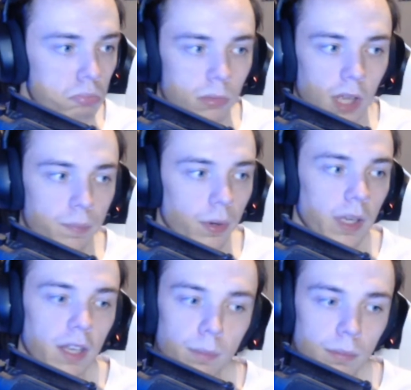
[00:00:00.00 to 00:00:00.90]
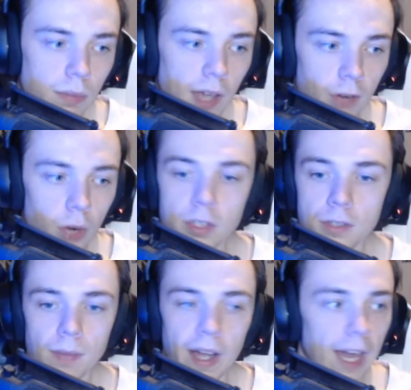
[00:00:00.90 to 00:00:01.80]
They'll probably give him Kevin
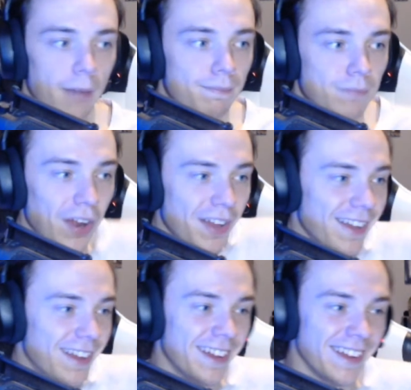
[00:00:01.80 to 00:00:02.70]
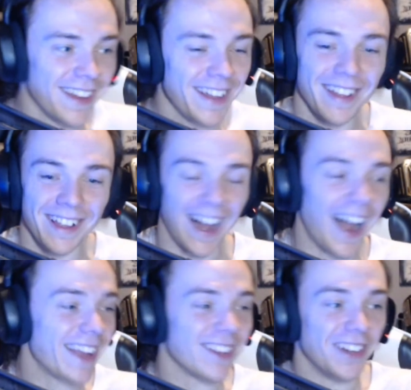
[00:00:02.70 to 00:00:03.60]
Owens again.
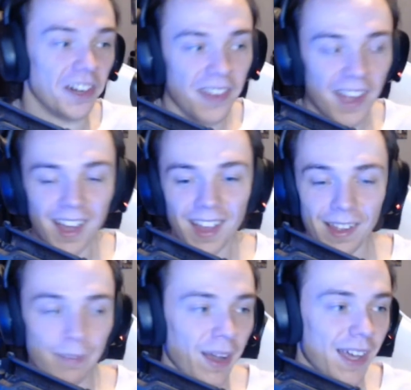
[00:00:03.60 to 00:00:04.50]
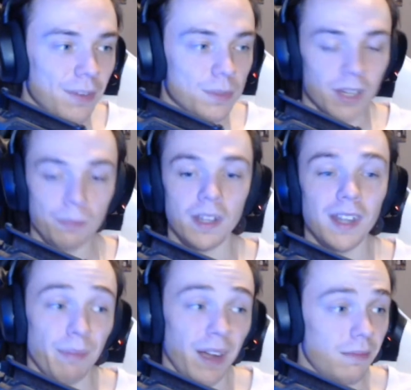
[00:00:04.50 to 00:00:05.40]
I don't know. They might give him something.
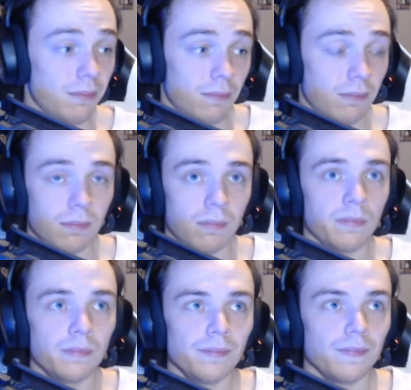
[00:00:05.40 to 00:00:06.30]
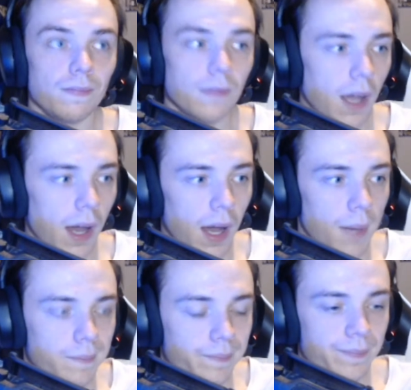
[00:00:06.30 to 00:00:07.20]
They might, I
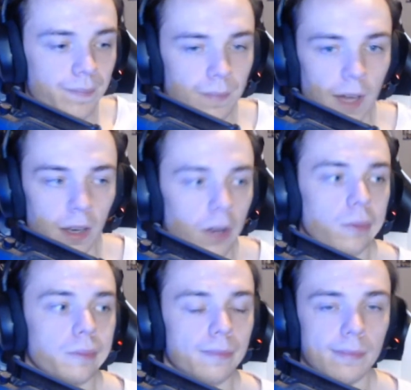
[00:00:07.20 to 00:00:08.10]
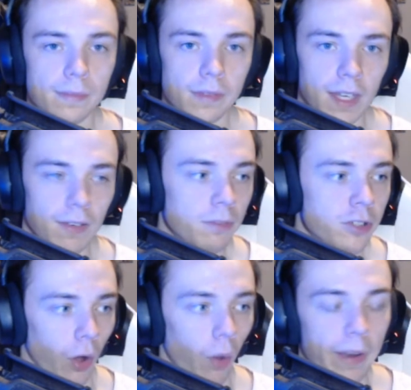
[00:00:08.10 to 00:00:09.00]
don't know, give him
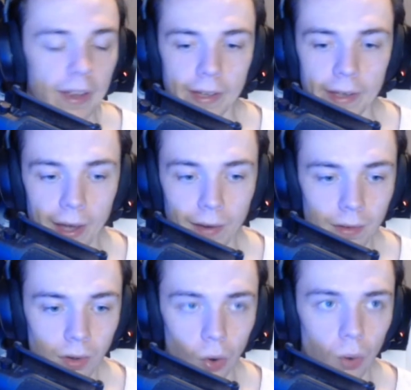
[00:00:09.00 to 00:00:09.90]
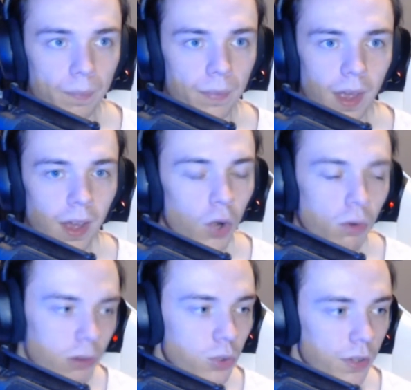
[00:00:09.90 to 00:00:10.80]
Dominic again. Or who
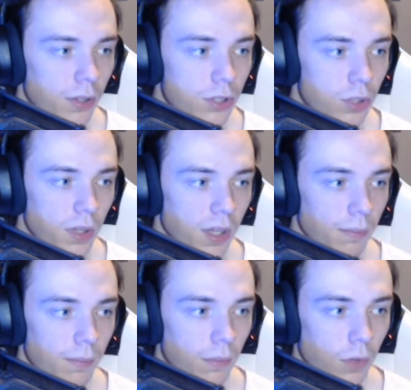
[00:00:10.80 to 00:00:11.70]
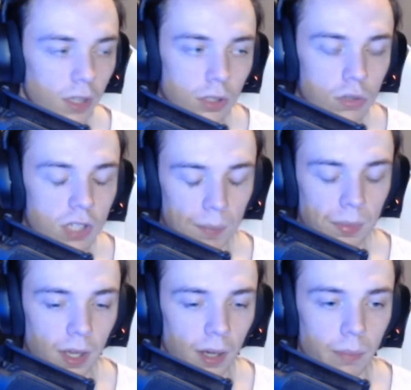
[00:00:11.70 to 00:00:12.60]
knows what they'll do with him. They'll do
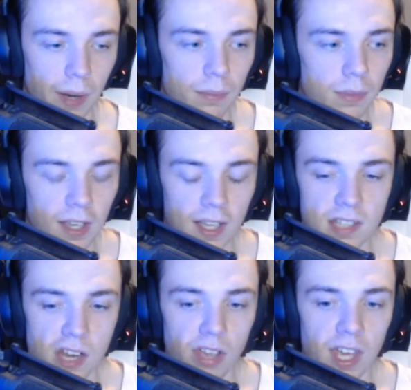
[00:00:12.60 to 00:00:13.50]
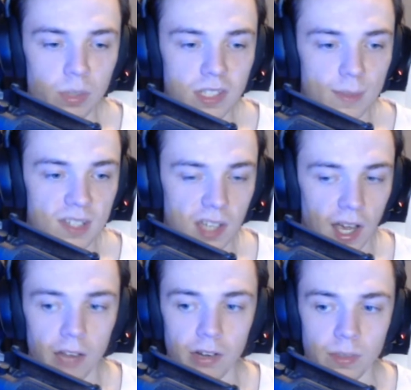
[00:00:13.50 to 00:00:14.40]
something. But considering he was the
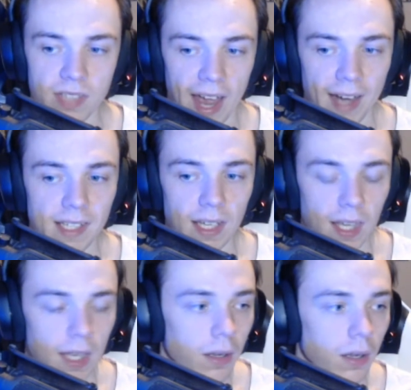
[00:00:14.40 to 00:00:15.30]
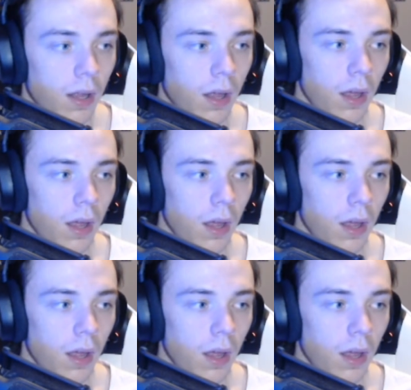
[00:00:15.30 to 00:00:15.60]
Messiah and he was acting heel,